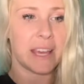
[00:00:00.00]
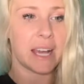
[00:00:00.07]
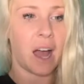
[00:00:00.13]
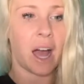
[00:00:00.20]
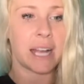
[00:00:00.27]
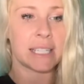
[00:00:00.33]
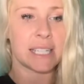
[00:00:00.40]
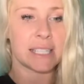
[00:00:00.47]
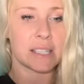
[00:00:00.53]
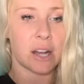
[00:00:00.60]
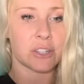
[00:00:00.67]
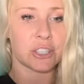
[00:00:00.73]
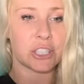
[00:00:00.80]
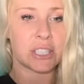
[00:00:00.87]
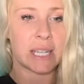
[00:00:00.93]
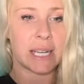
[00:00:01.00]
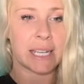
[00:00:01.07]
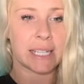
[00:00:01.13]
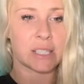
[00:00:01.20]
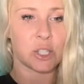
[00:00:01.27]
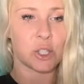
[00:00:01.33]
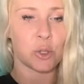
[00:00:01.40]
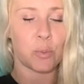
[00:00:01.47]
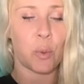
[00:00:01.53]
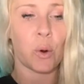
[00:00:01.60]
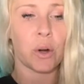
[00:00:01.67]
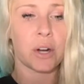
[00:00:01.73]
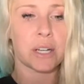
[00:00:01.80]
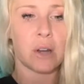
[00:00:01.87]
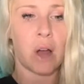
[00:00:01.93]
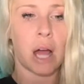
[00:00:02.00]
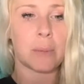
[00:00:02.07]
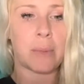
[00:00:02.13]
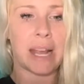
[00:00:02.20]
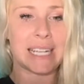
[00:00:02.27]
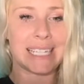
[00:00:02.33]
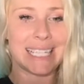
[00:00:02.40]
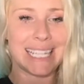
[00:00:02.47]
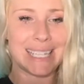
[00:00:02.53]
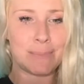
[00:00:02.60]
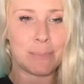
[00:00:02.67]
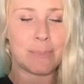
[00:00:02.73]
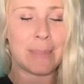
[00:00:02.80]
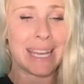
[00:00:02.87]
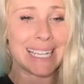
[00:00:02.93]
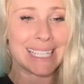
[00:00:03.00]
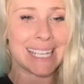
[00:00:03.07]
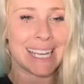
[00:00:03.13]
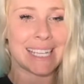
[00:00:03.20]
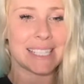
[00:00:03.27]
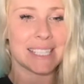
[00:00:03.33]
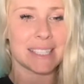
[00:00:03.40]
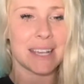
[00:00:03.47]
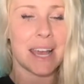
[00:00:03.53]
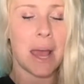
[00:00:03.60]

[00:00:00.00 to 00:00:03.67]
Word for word: kindness, understanding, and support, not my meanness